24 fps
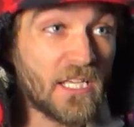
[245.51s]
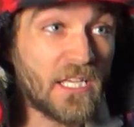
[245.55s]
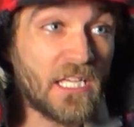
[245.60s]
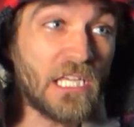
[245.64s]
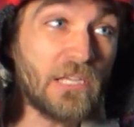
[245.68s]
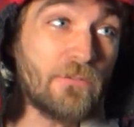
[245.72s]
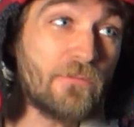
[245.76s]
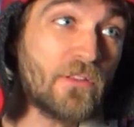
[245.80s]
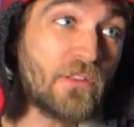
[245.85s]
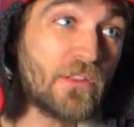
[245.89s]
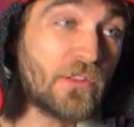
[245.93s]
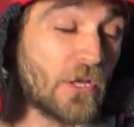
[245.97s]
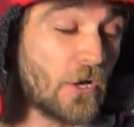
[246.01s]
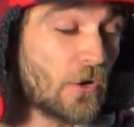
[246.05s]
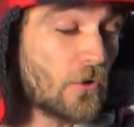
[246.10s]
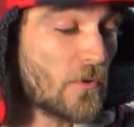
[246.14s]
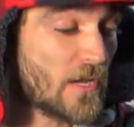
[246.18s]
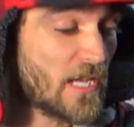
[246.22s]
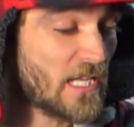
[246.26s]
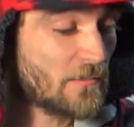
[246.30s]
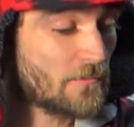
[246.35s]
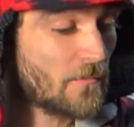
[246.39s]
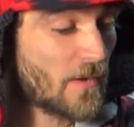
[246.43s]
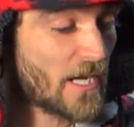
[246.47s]
Even though
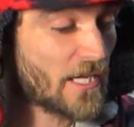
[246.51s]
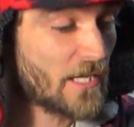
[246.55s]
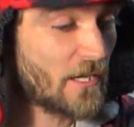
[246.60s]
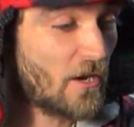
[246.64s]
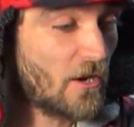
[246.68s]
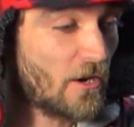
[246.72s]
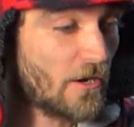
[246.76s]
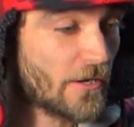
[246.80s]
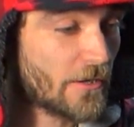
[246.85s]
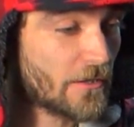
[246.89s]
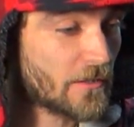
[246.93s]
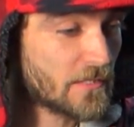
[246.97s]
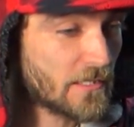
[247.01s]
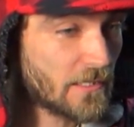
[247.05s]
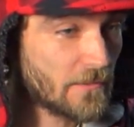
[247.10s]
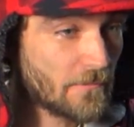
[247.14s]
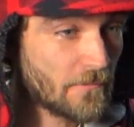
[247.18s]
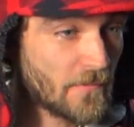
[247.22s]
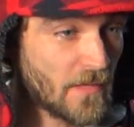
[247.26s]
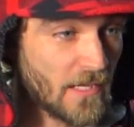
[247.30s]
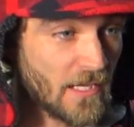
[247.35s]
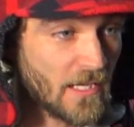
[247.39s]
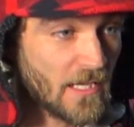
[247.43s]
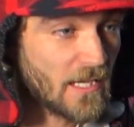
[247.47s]
in my heart,
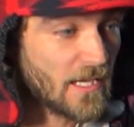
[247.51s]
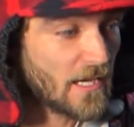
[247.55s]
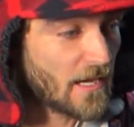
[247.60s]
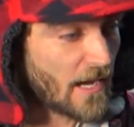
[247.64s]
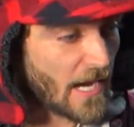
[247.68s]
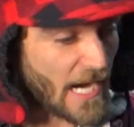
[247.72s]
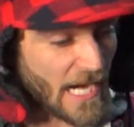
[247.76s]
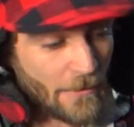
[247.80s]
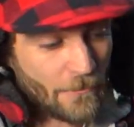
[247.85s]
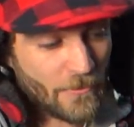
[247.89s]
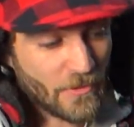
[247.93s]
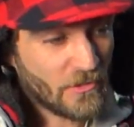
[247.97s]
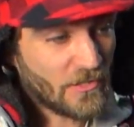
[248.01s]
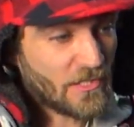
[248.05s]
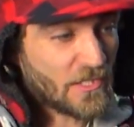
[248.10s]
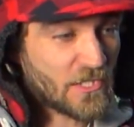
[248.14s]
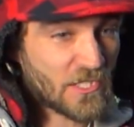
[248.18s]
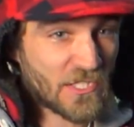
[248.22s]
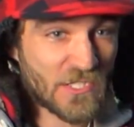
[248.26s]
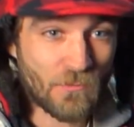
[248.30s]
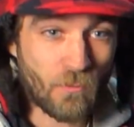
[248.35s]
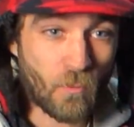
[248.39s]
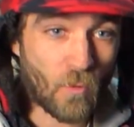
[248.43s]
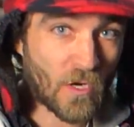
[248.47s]
I really
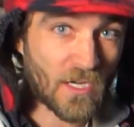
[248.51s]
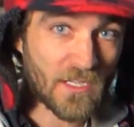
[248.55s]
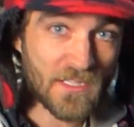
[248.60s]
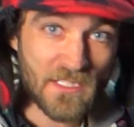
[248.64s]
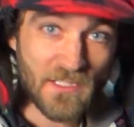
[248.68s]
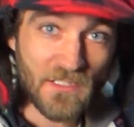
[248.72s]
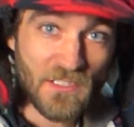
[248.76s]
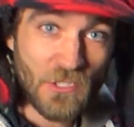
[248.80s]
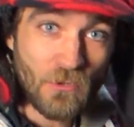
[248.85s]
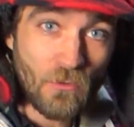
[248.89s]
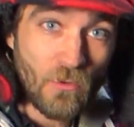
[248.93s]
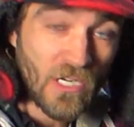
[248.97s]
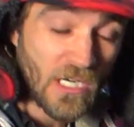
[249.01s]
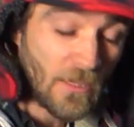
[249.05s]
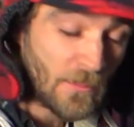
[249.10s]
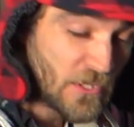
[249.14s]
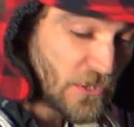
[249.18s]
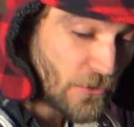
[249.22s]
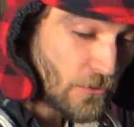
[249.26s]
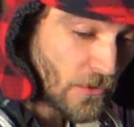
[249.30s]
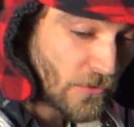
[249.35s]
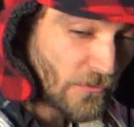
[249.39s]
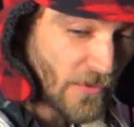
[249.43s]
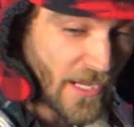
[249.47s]
just wanted to do what I'm
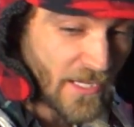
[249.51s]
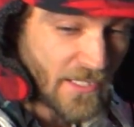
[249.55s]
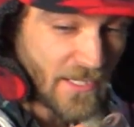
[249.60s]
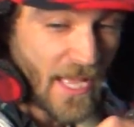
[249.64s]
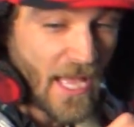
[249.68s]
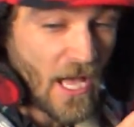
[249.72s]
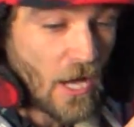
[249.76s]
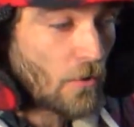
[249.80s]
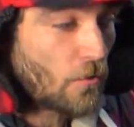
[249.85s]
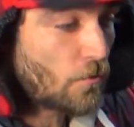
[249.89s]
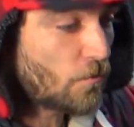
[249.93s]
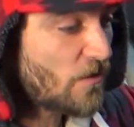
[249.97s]
doing right now.